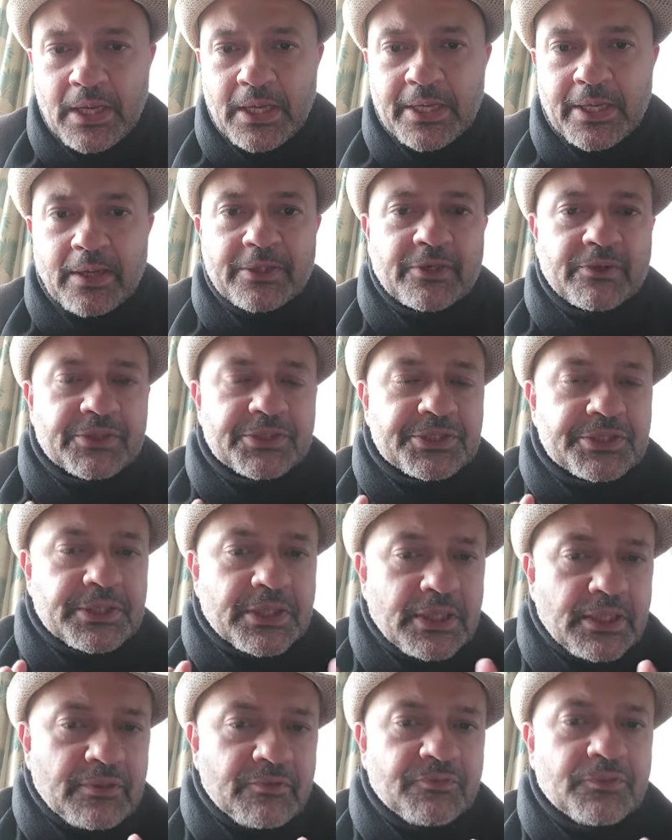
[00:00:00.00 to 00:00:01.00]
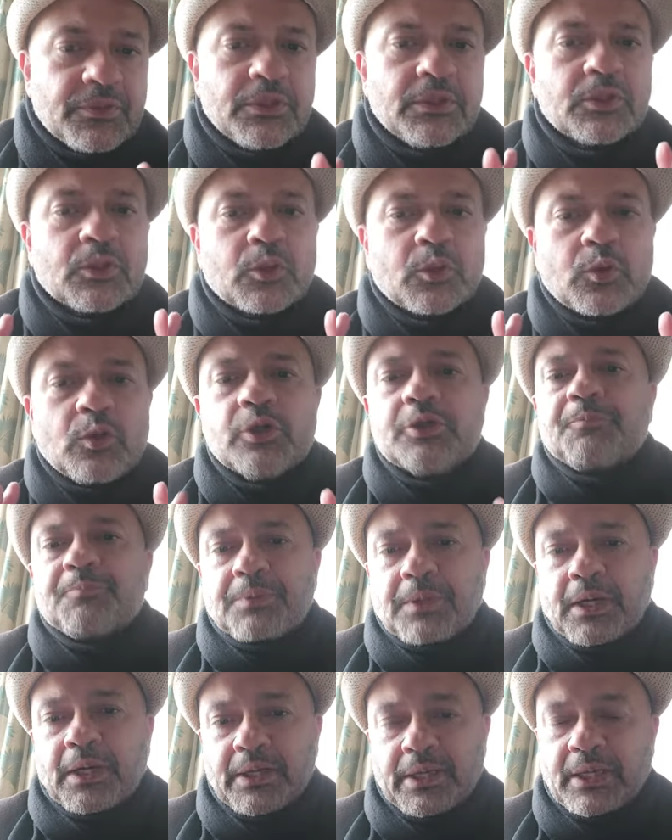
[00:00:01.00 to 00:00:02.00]
Now, there are several good
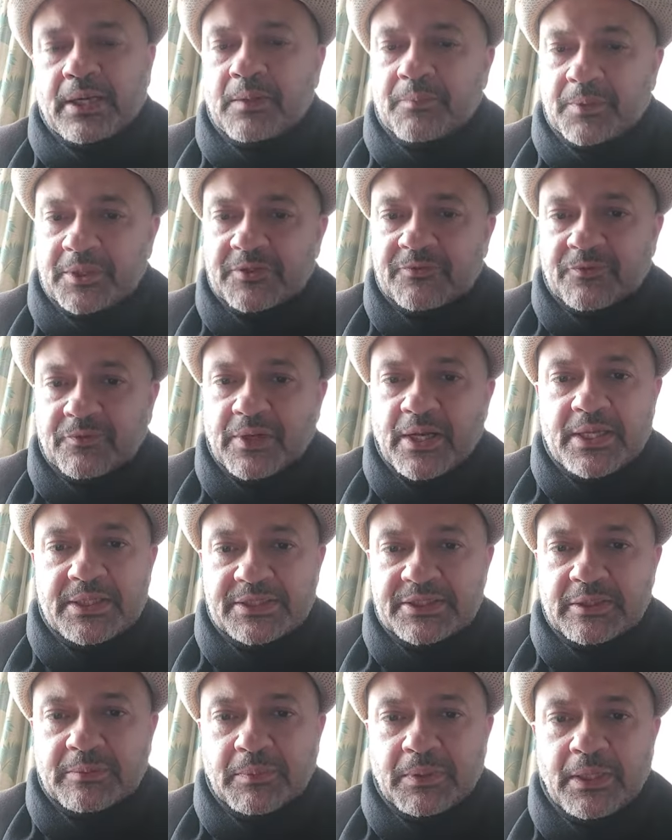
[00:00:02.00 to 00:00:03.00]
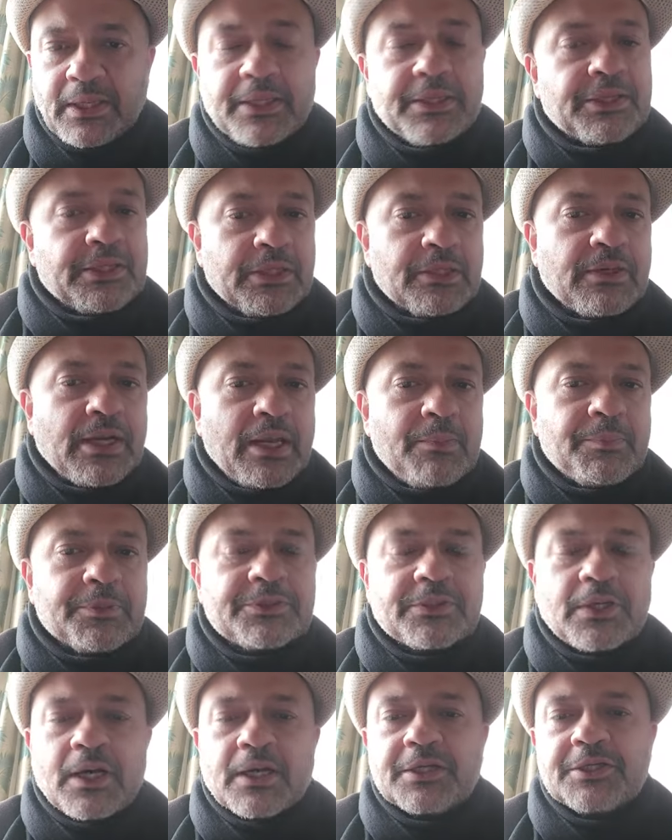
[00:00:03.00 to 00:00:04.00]
pranayamas for asthma, and here I'll be
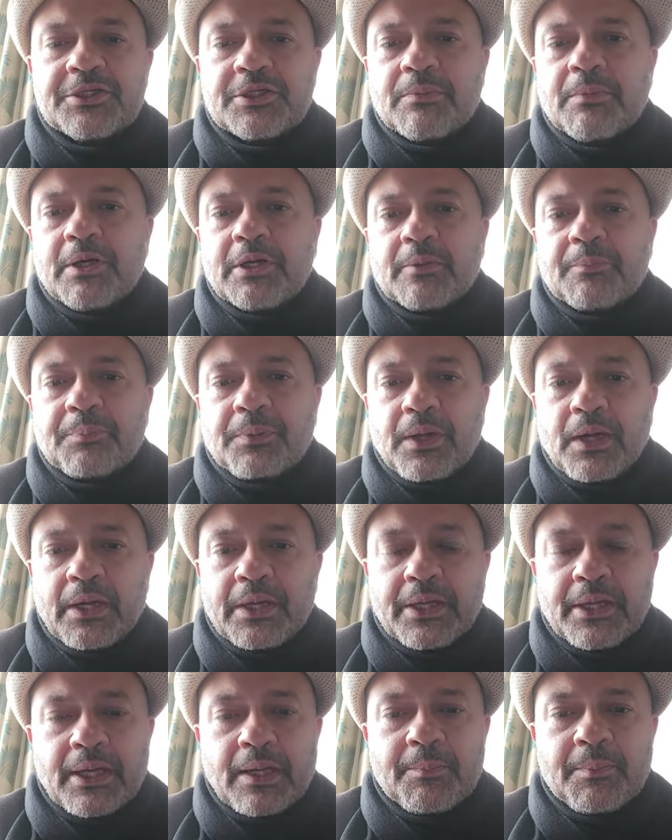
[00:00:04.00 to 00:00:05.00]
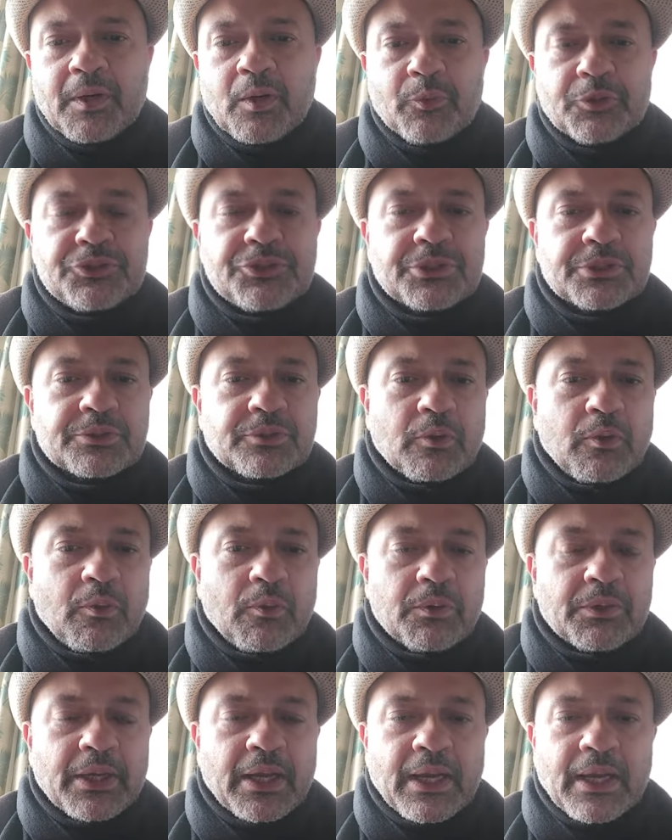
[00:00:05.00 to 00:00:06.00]
talking to you about a pranayama which is
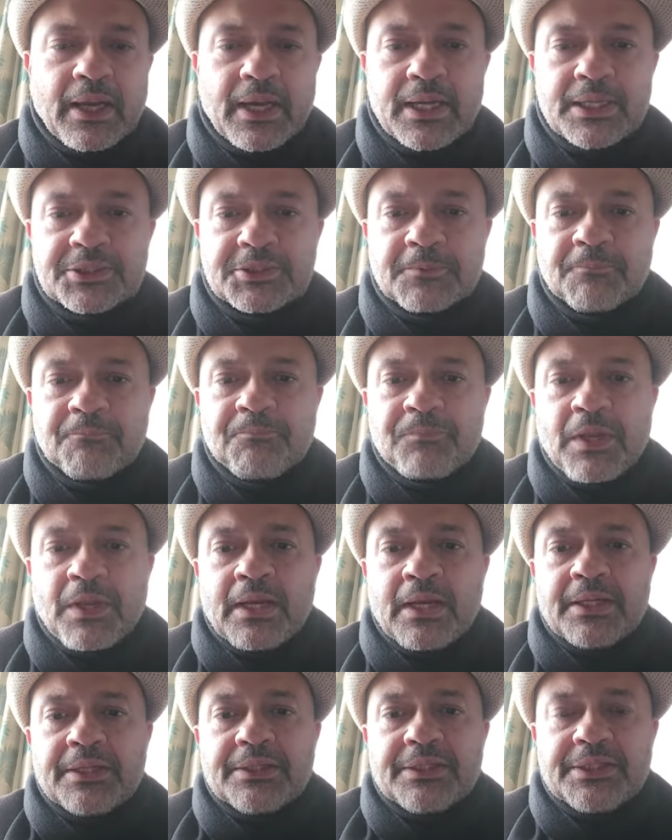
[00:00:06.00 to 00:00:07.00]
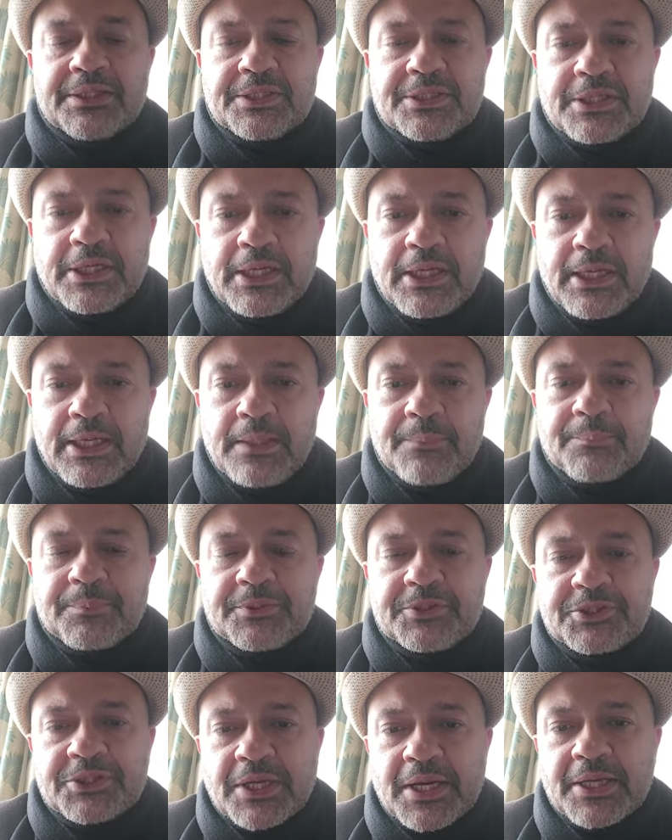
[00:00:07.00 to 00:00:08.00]
called as the
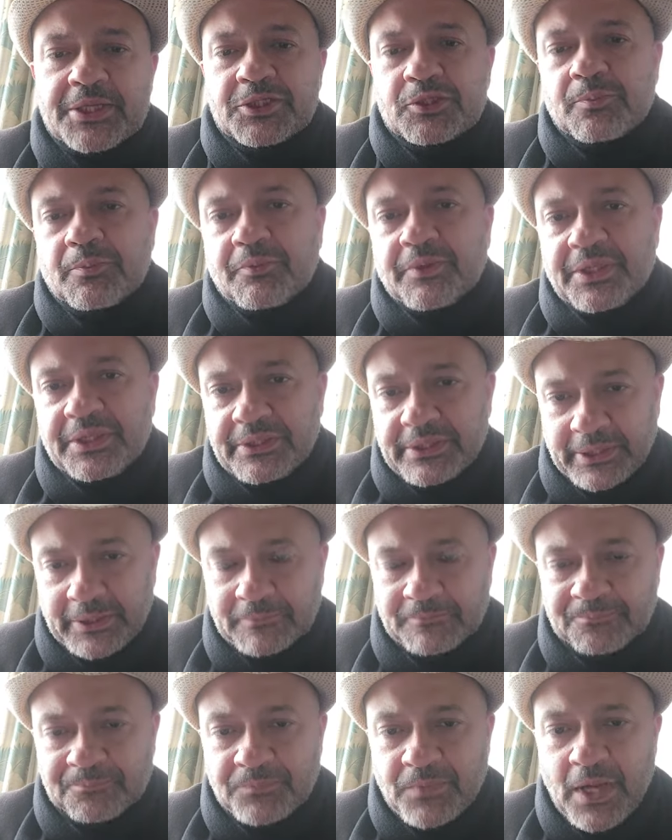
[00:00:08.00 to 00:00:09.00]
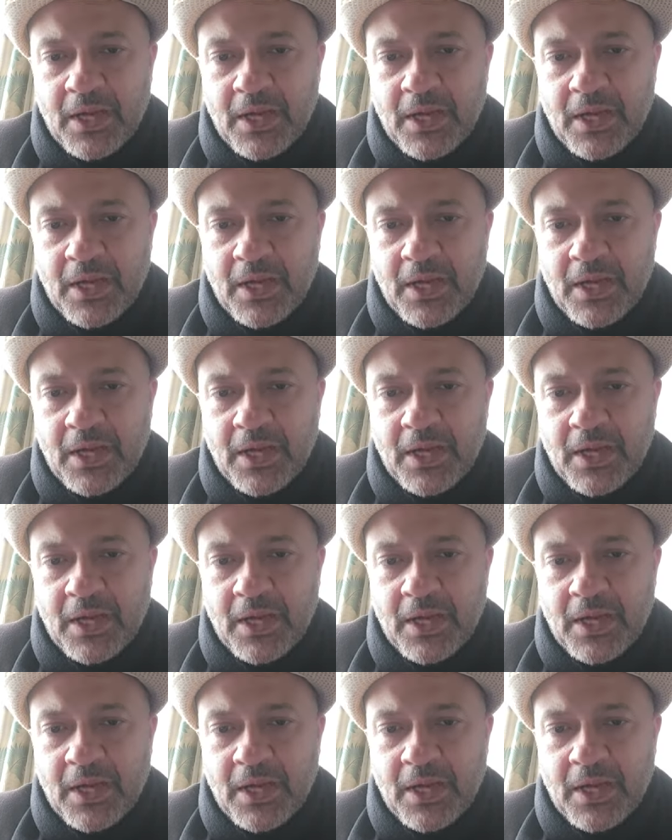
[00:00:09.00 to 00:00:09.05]
deep chest breathing.